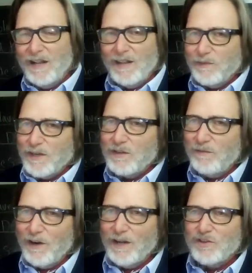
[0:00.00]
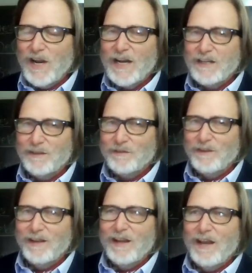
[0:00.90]
that was actually very attractive.
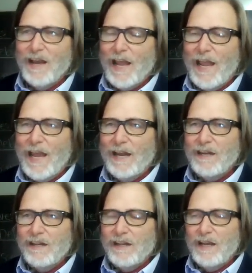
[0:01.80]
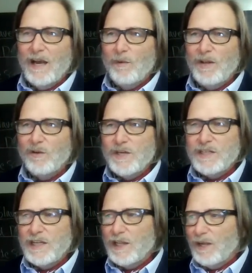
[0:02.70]
And
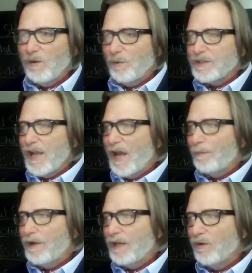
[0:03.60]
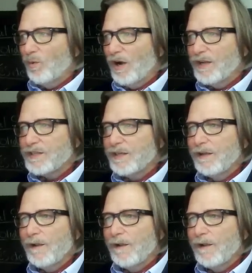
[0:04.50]
increasingly what was happening was